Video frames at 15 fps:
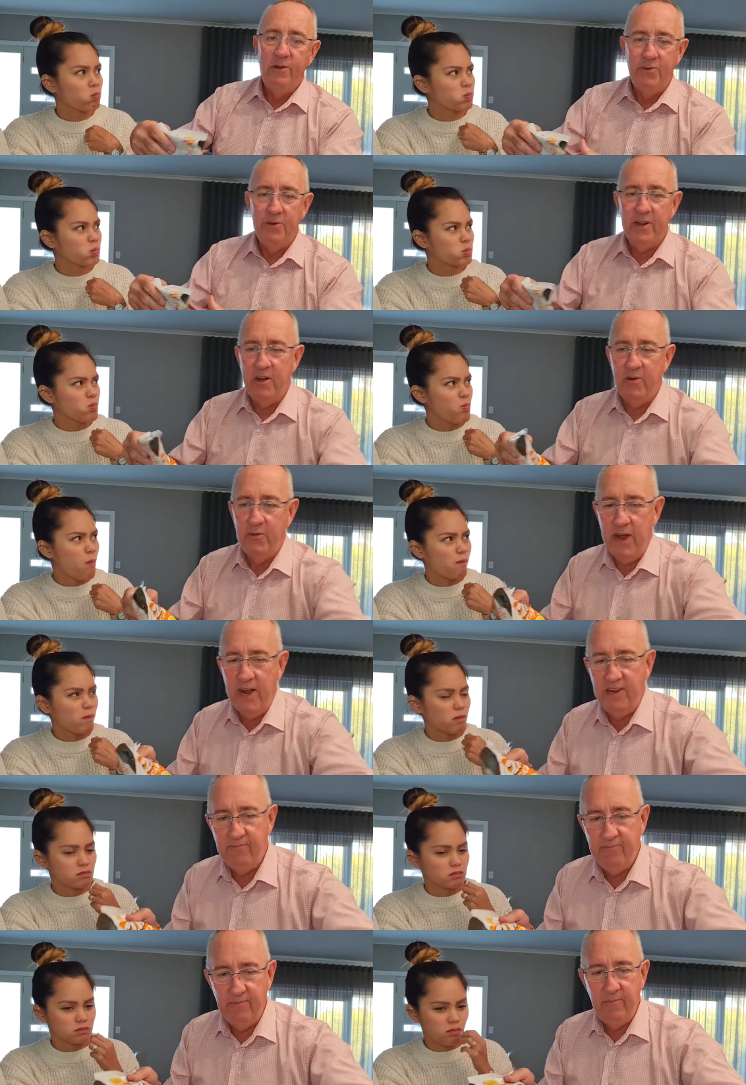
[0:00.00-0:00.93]
Speaker 1: we got a
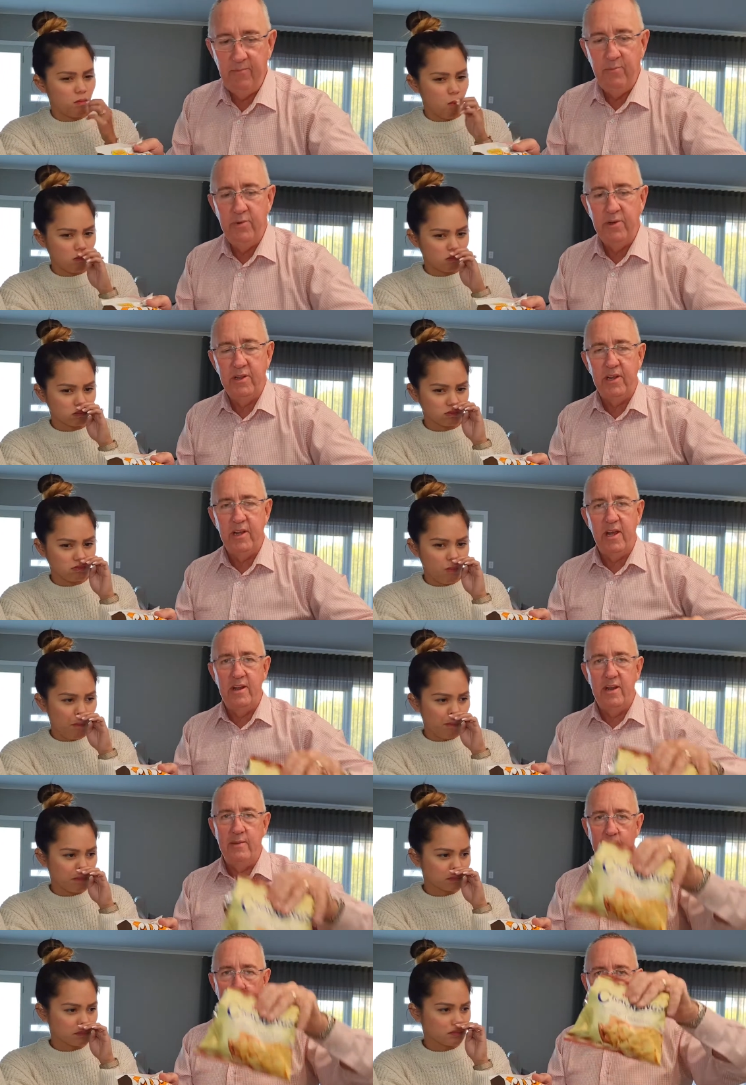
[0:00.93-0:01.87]
right then we got
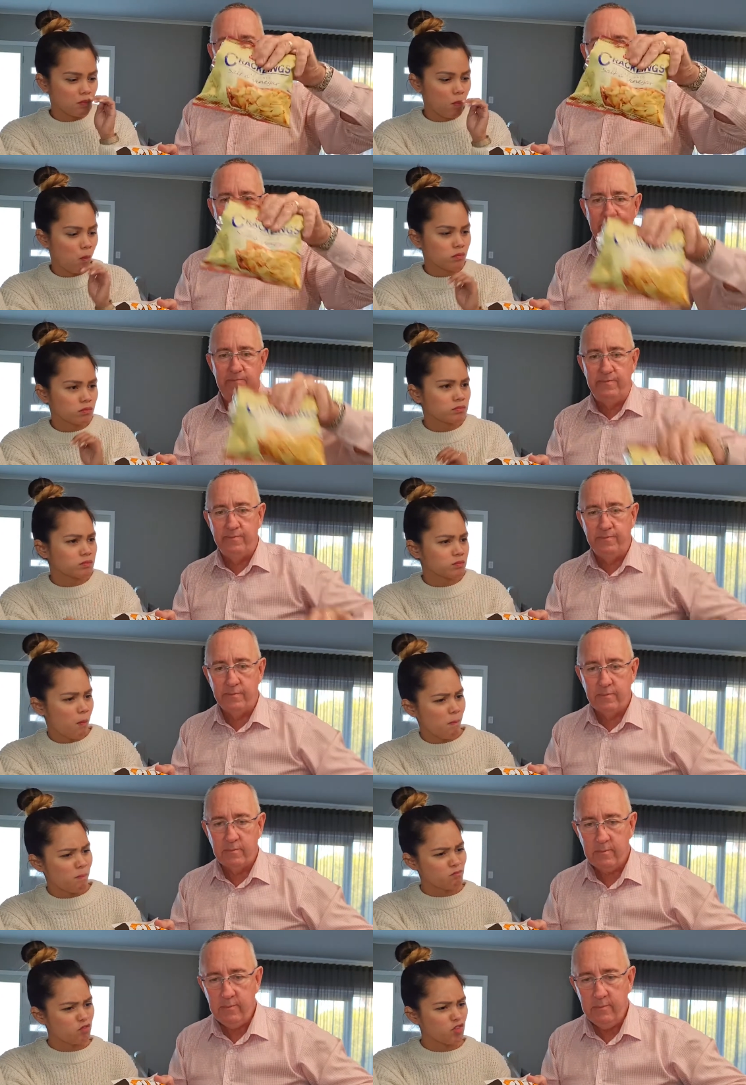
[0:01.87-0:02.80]
number one.
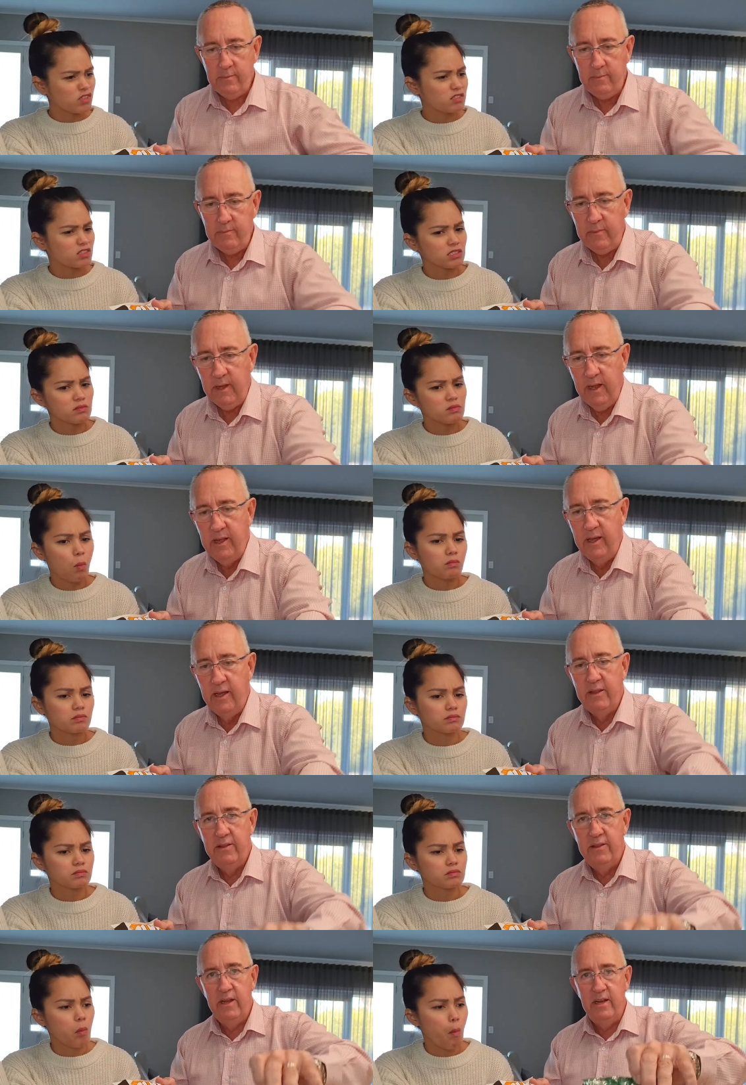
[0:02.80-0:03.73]
Really?
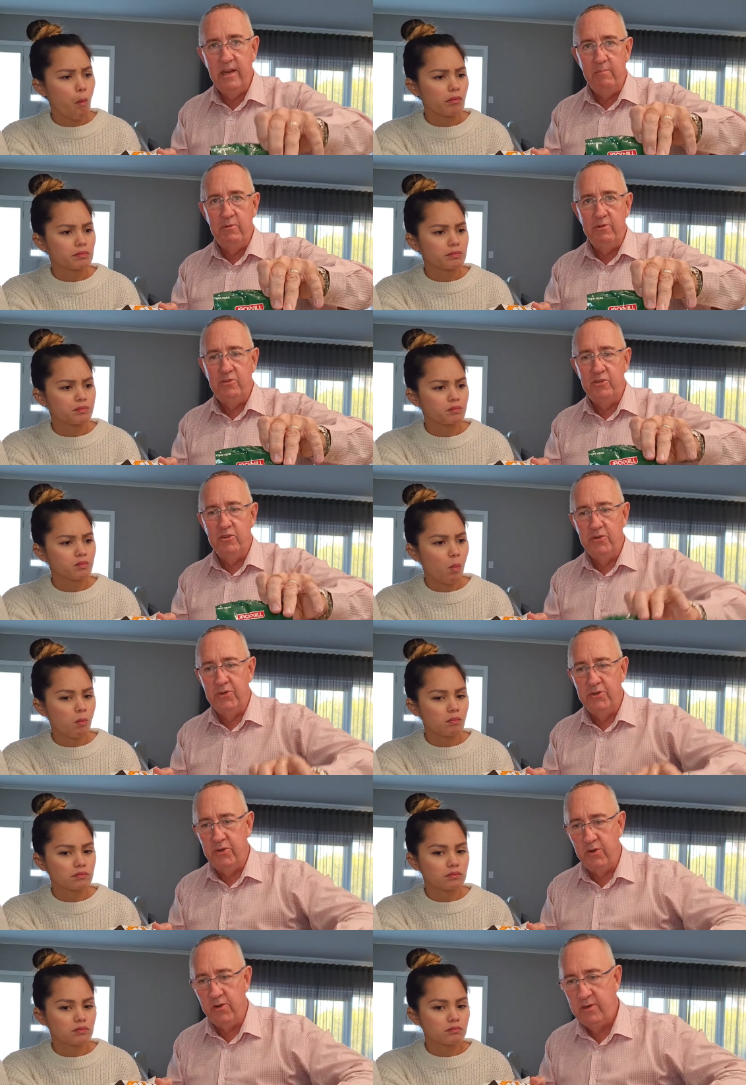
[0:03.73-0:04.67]
Then number
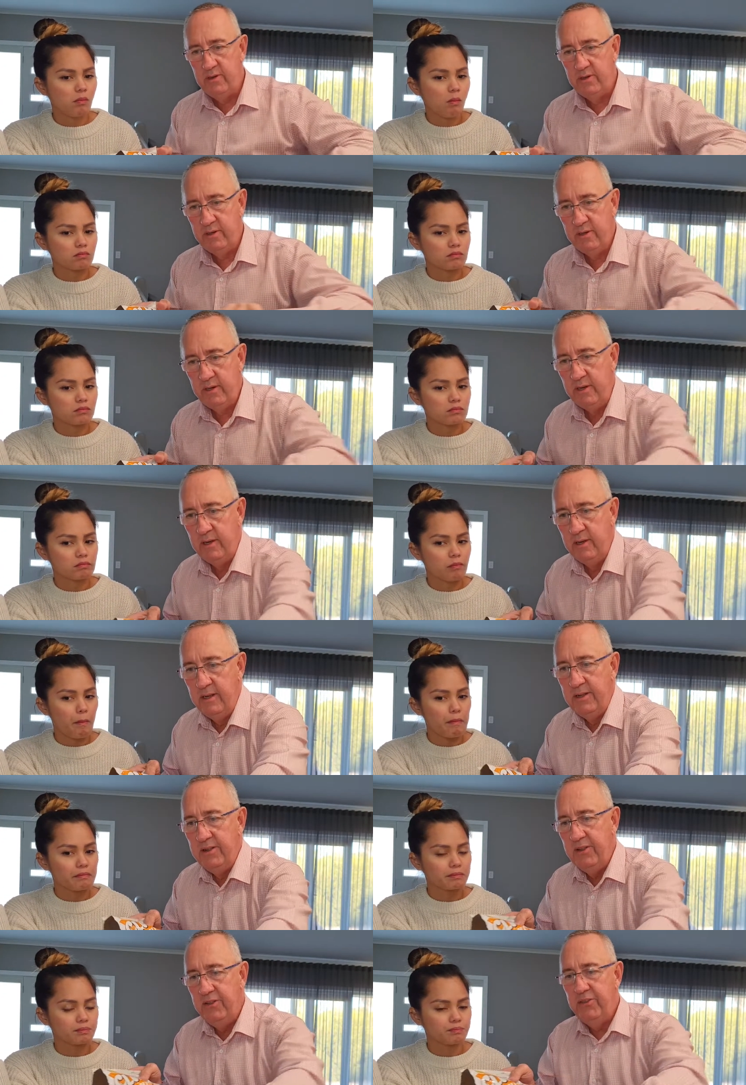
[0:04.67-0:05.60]
two.
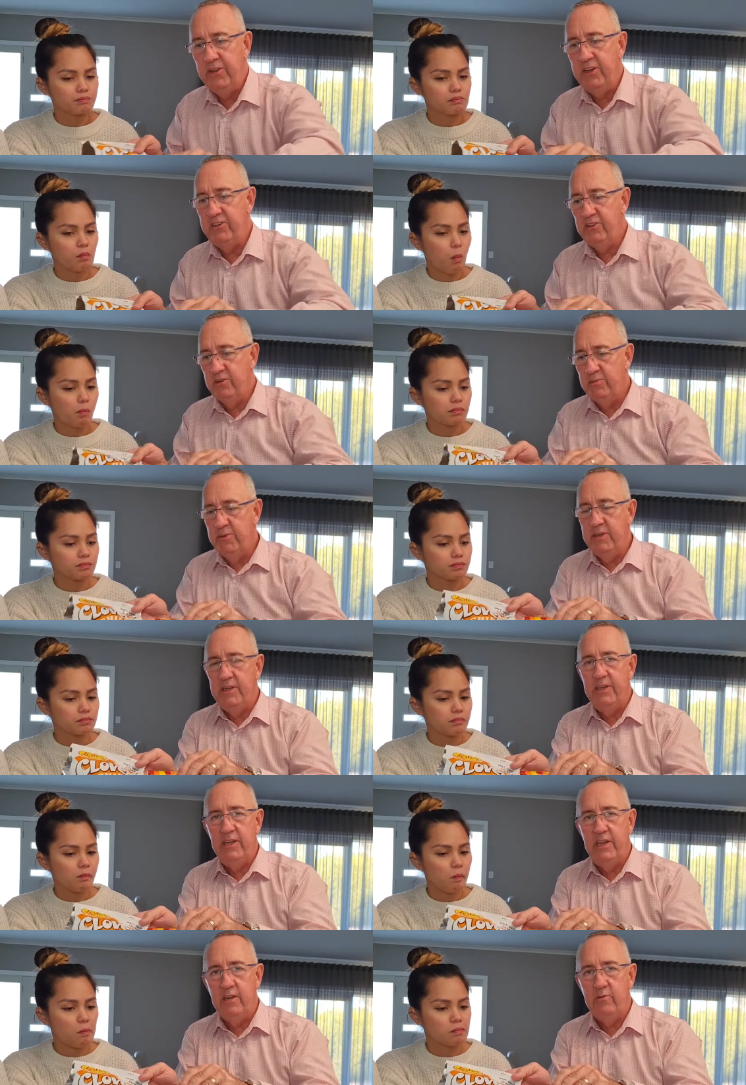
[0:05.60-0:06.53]
These would
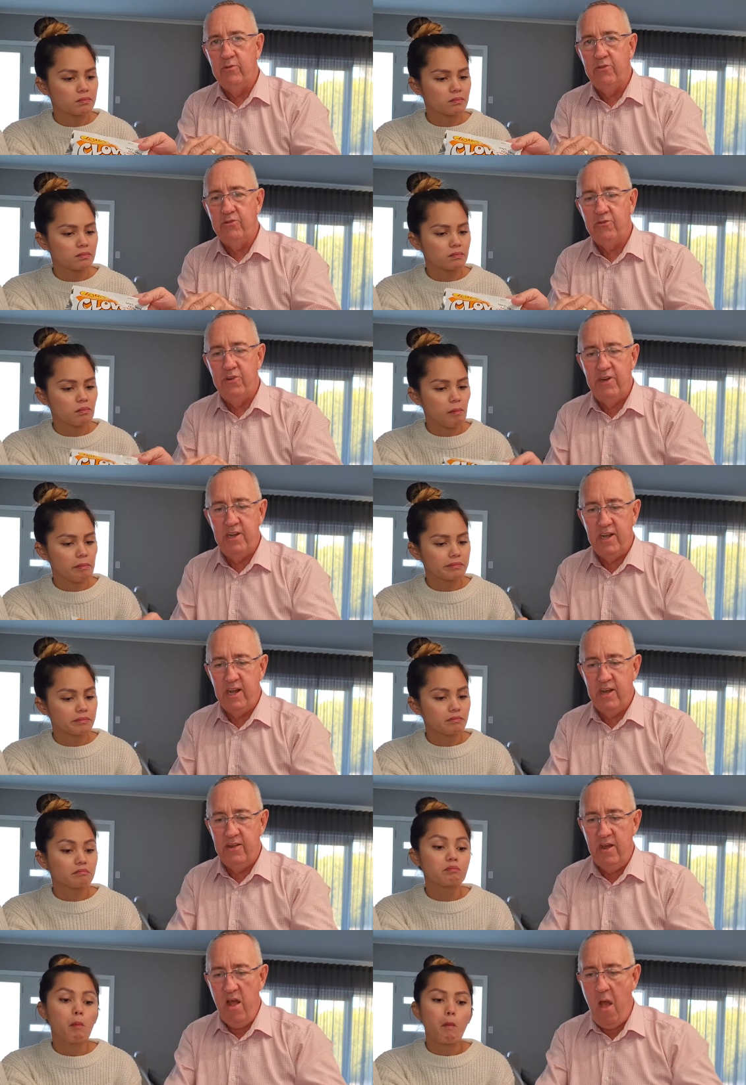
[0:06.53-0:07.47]
be equal three
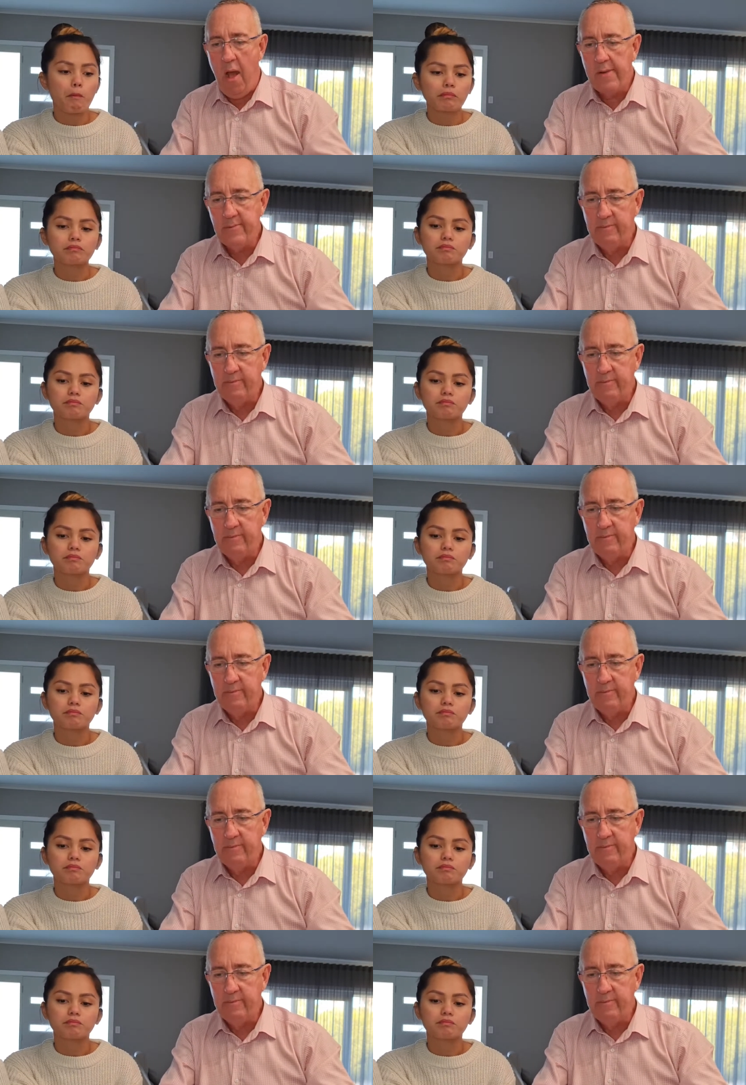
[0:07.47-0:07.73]
together.